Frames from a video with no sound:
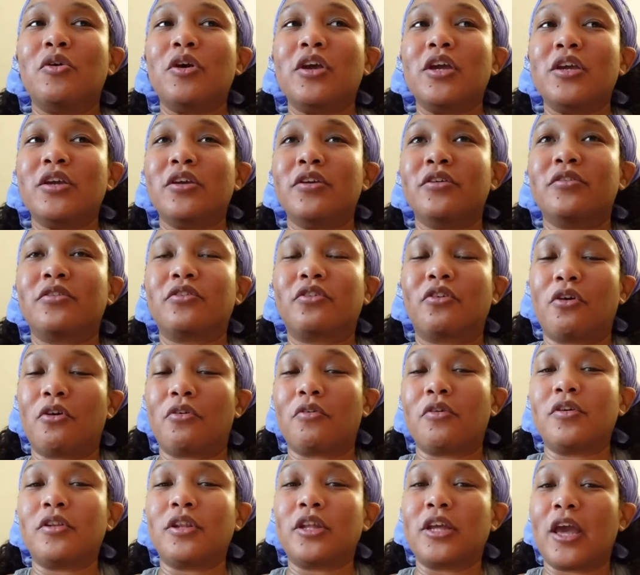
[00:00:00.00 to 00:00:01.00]
is
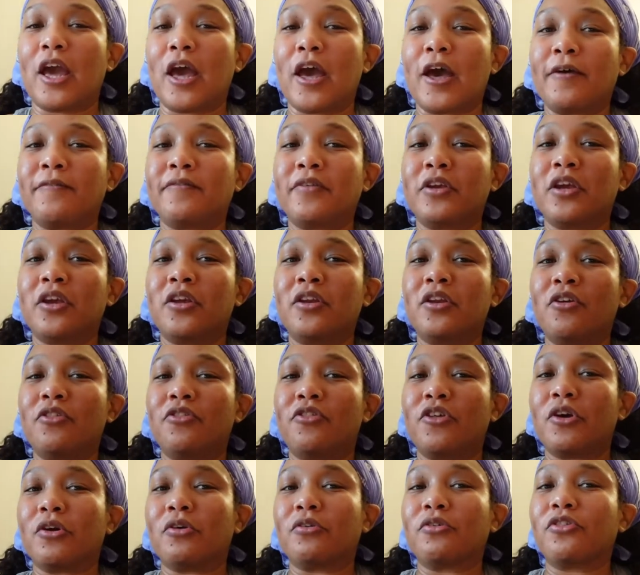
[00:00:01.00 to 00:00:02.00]
currently having
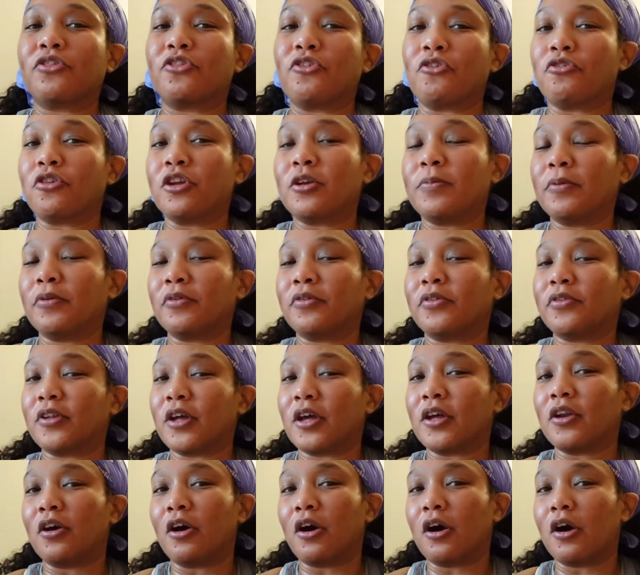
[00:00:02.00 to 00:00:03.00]
their
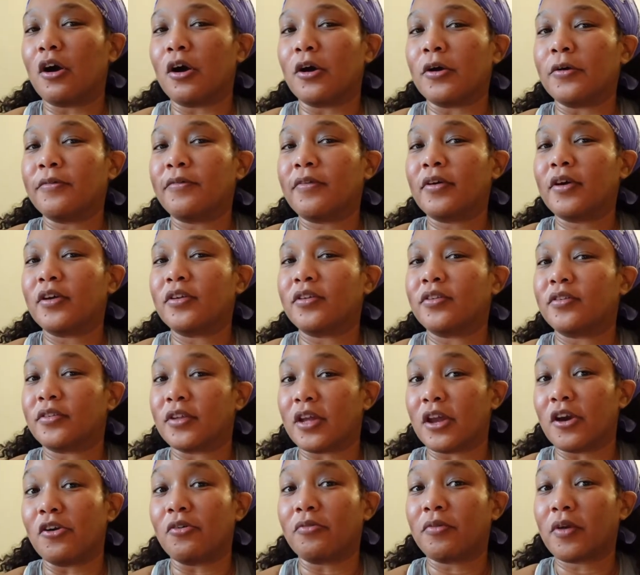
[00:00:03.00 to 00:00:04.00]
30% off
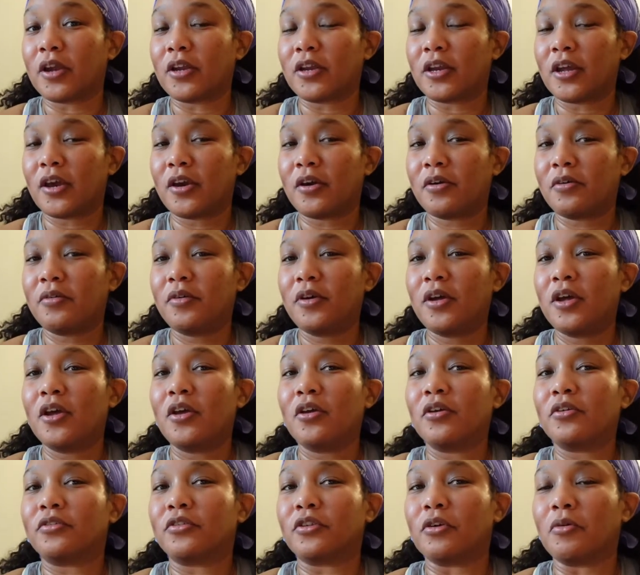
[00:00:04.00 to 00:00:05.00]
sale right now.
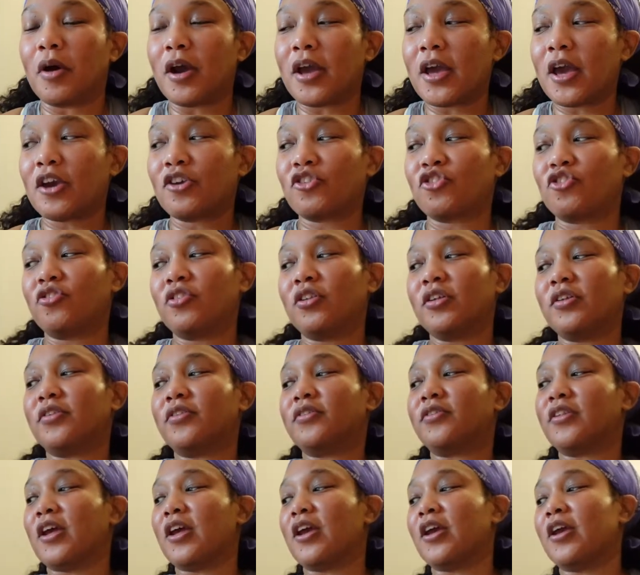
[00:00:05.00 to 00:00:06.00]
So I actually
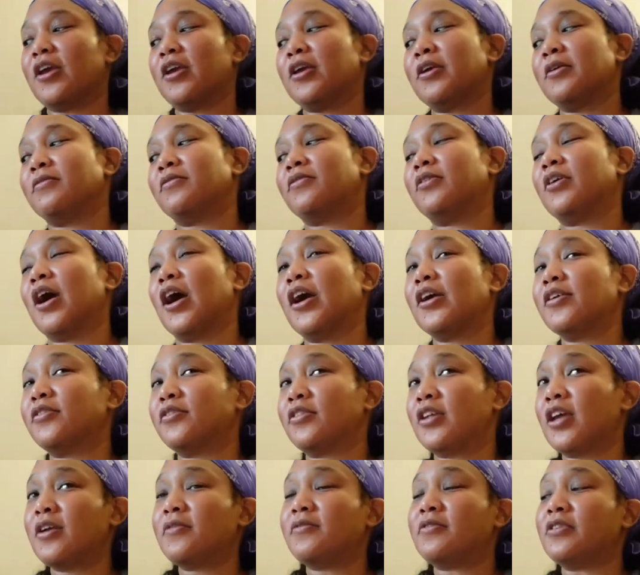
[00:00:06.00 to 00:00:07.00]
saved, I
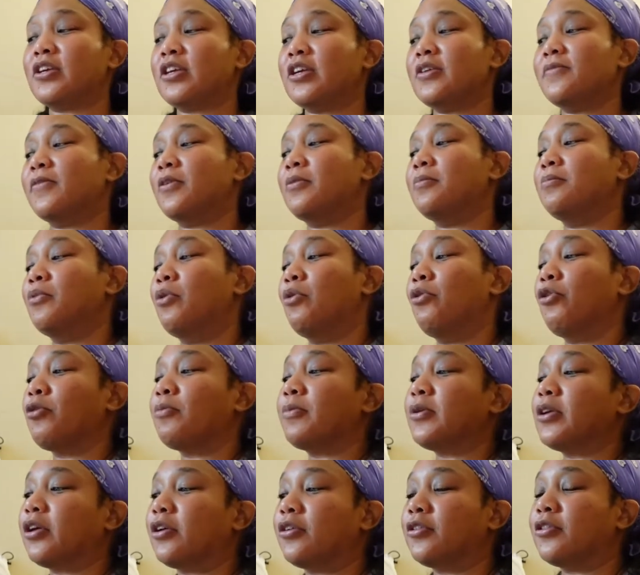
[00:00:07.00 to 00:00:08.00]
saved even more
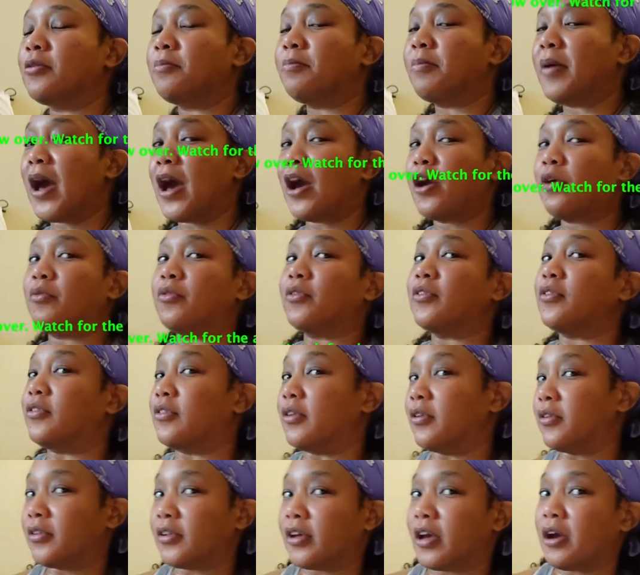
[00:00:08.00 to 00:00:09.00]
because the bag was
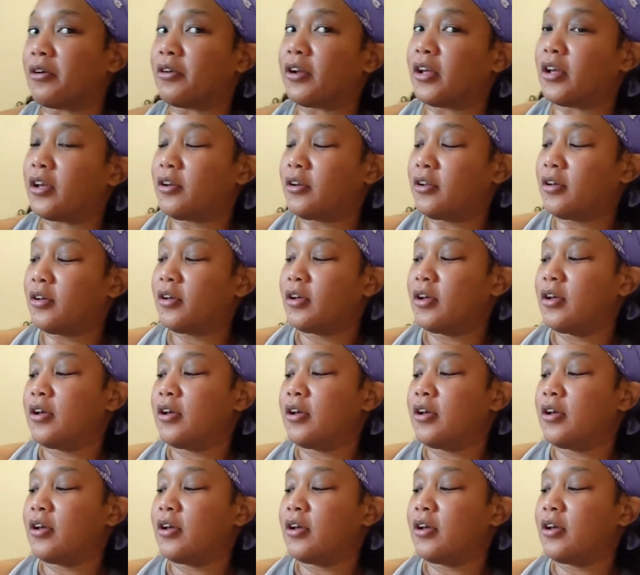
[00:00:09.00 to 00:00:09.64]
discounted